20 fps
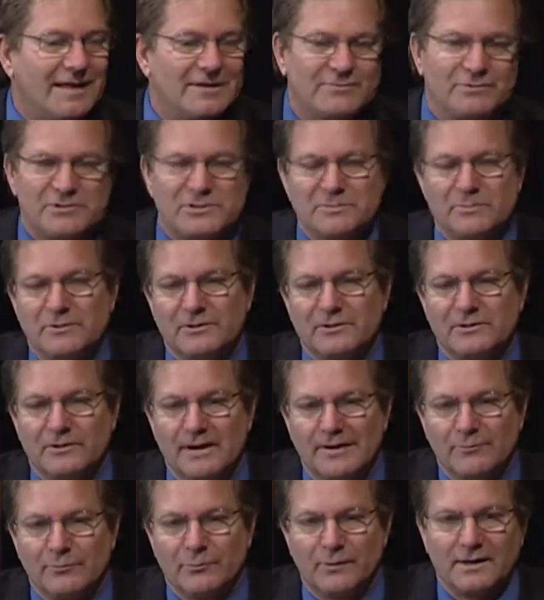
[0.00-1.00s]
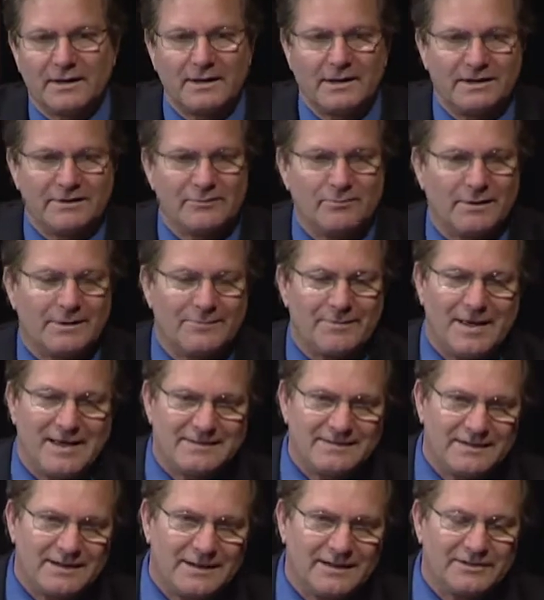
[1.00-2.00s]
that's what right. you put your life's work in, and you want right. to
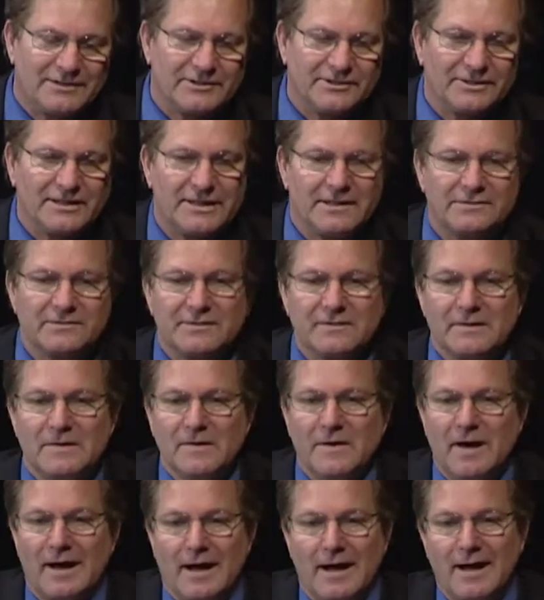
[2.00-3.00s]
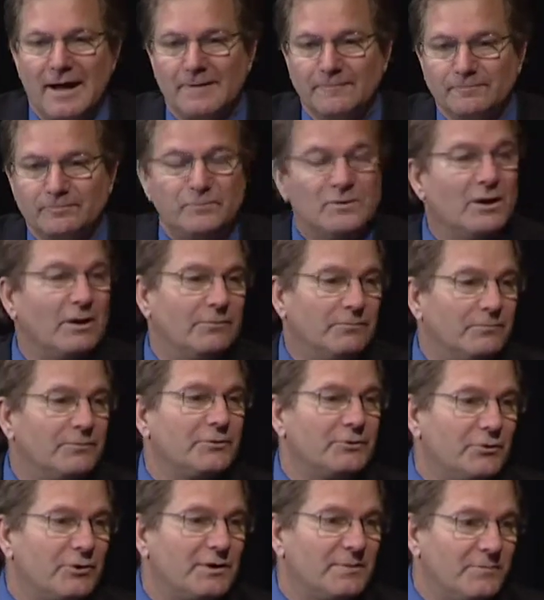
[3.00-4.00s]
pass that on to your kids. Um, you know,
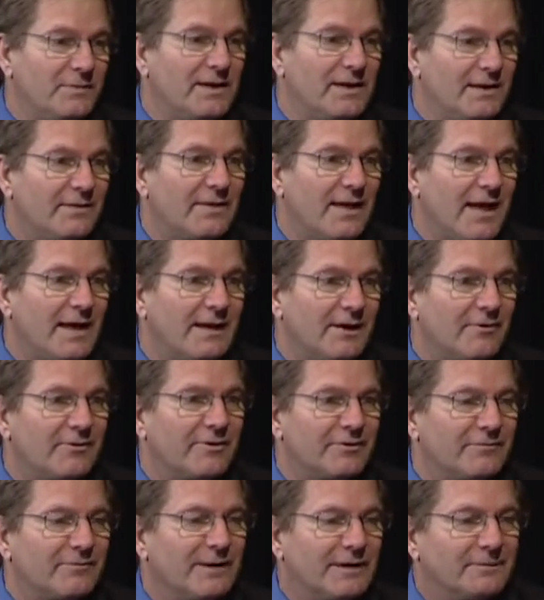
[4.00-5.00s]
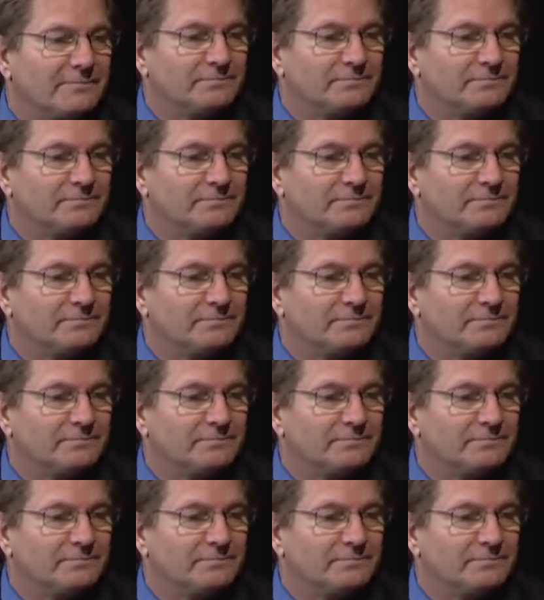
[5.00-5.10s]
you can be in that area of money.